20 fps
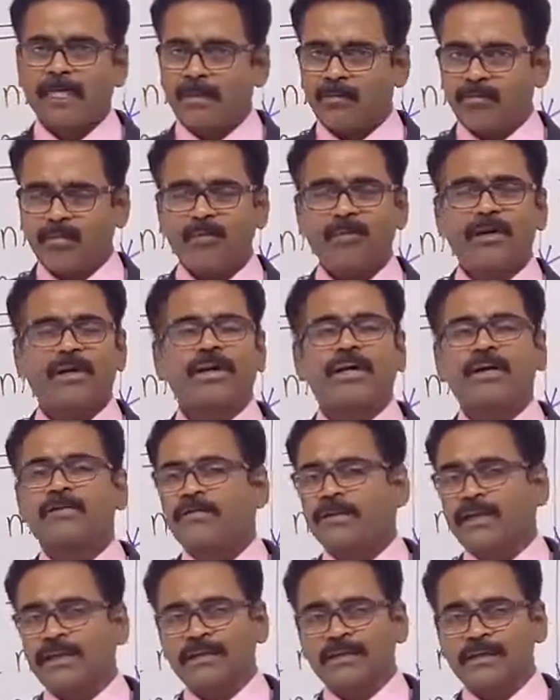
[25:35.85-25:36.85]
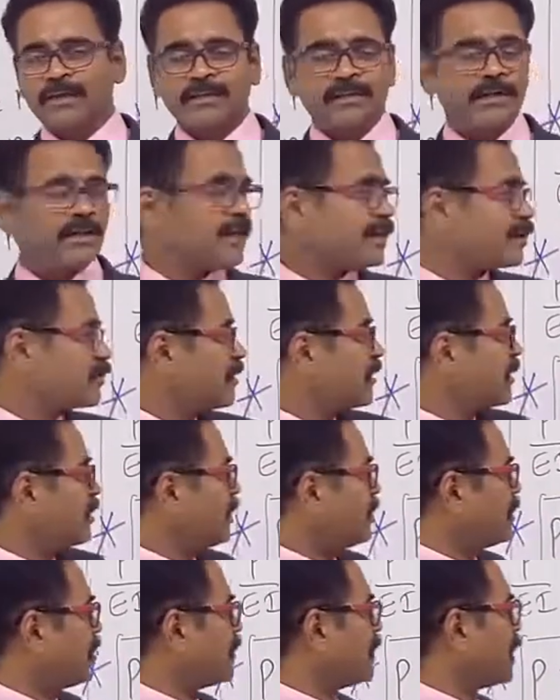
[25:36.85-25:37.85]
moment of inertia. That is why
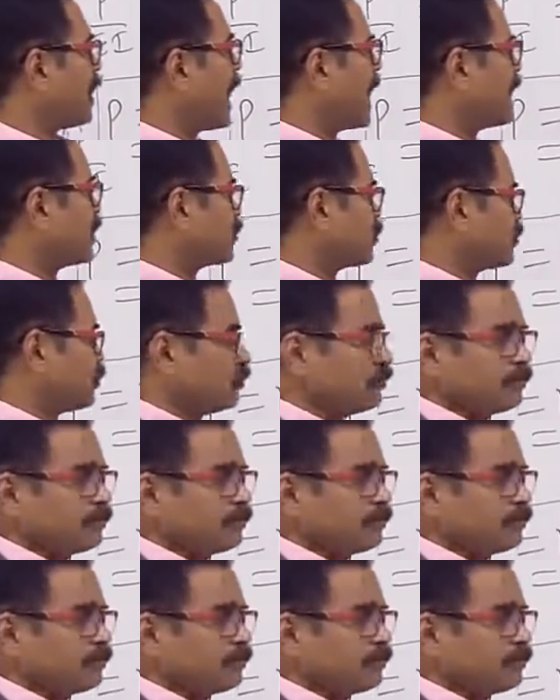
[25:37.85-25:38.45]
here I2.